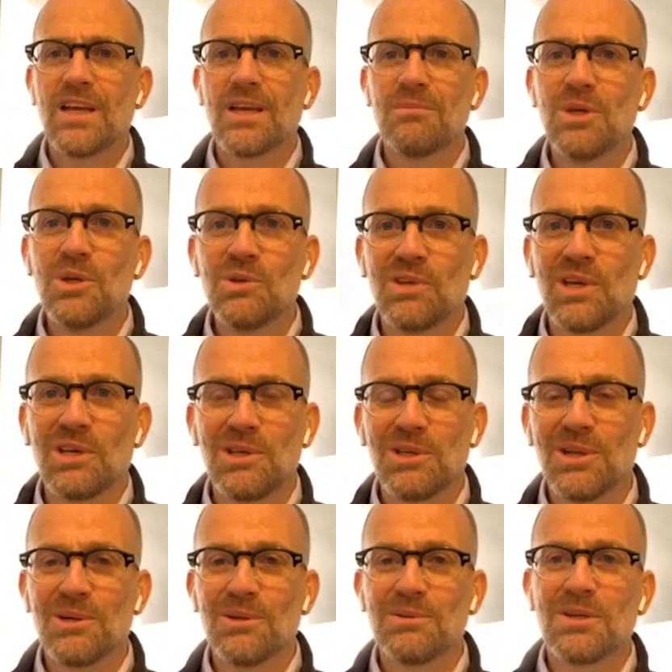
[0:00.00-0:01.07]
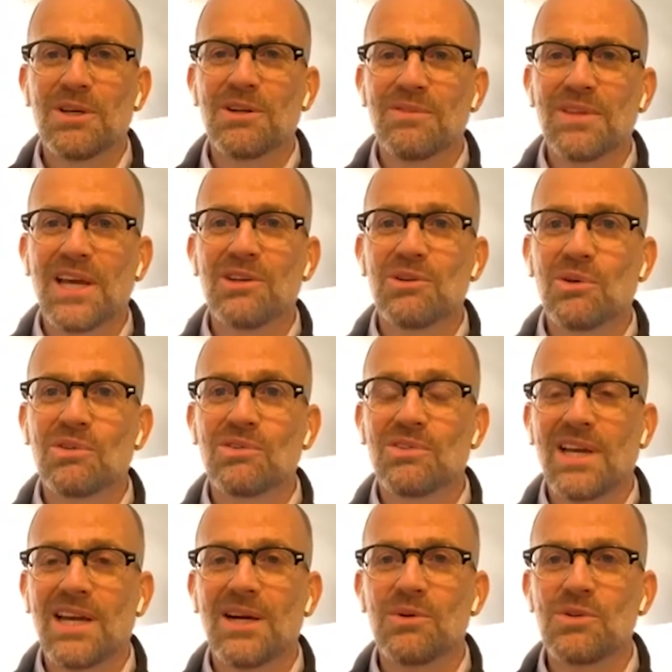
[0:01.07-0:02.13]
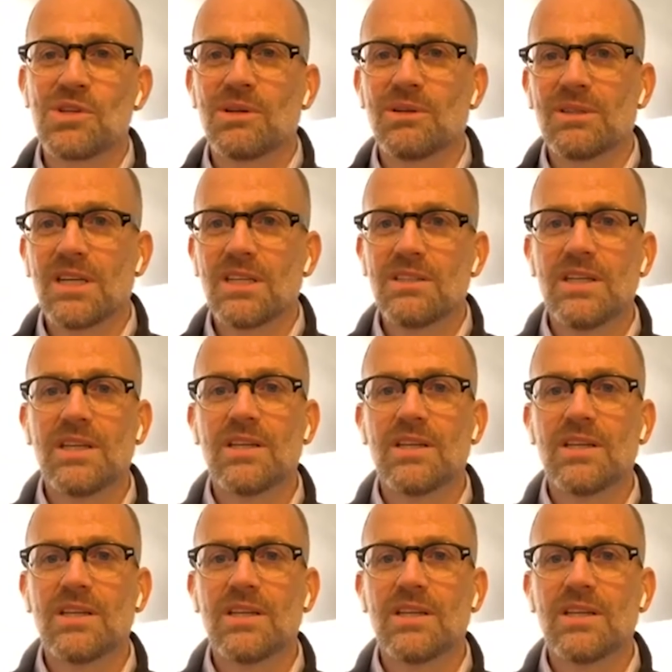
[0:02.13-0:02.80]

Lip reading: bit like music, kind of that nostalgia. And I